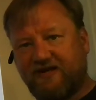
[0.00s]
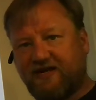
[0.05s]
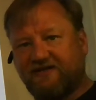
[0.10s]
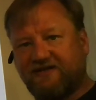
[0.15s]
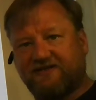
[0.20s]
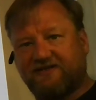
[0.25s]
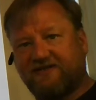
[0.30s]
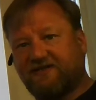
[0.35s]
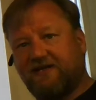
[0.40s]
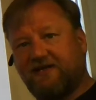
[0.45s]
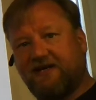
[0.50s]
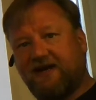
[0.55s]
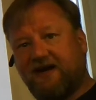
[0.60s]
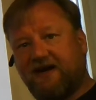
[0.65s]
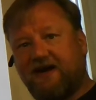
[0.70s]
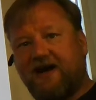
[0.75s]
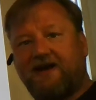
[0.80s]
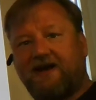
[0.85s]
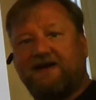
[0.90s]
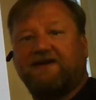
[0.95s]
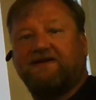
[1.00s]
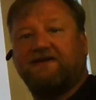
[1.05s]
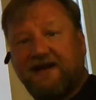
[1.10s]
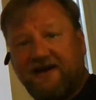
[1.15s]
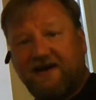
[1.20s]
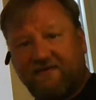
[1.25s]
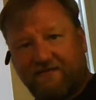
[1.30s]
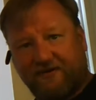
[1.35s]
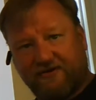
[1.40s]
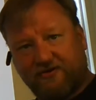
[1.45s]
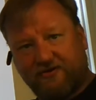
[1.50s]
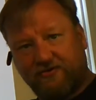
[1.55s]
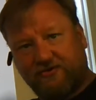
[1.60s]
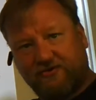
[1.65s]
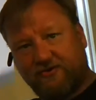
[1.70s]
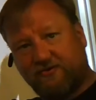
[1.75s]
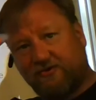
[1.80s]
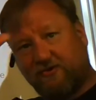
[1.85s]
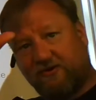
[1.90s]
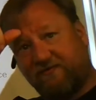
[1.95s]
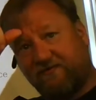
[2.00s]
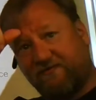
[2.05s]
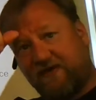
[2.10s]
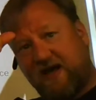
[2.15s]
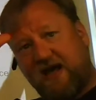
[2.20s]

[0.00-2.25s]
It's an endeavor to sort of